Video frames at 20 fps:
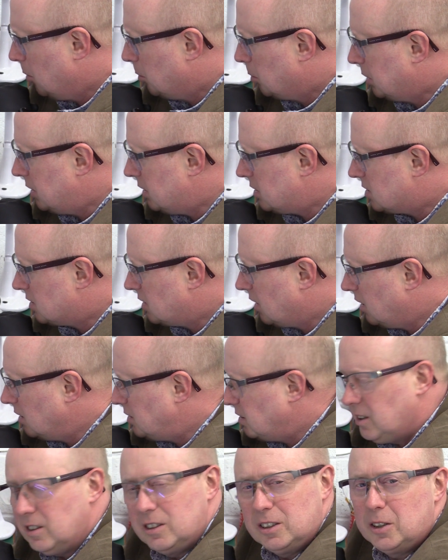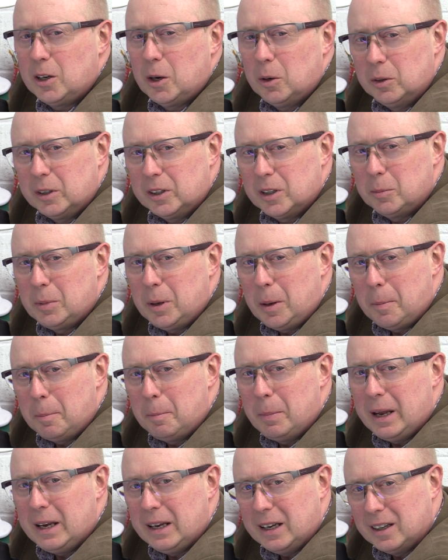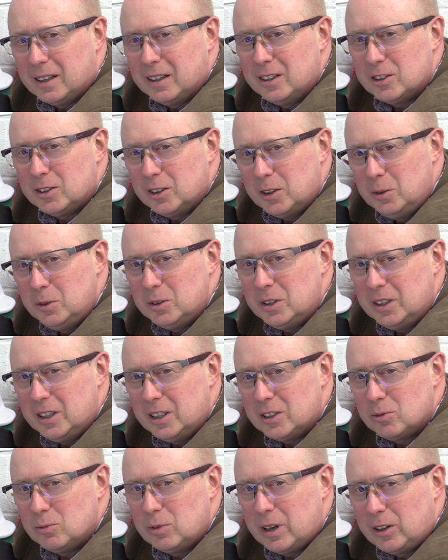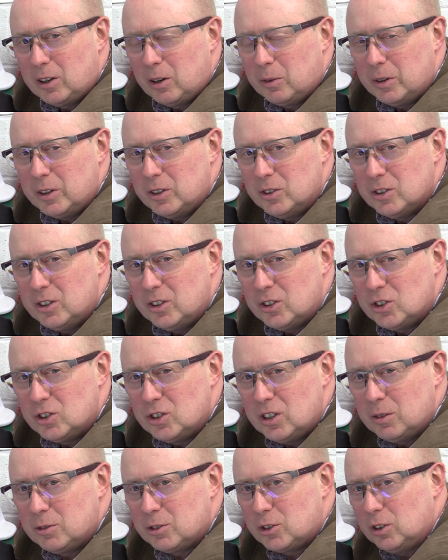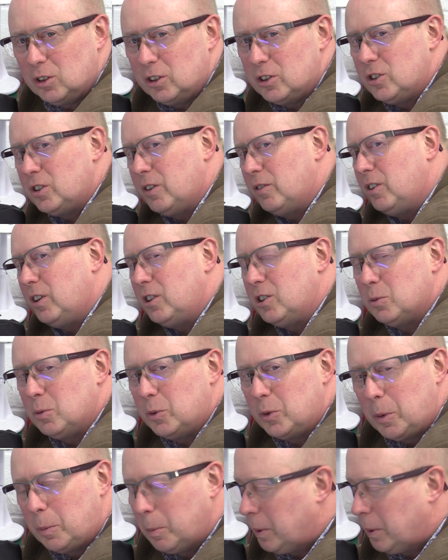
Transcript: But it's starting to go a little bit pink. It's losing its red-orange and it's colour shifting toward the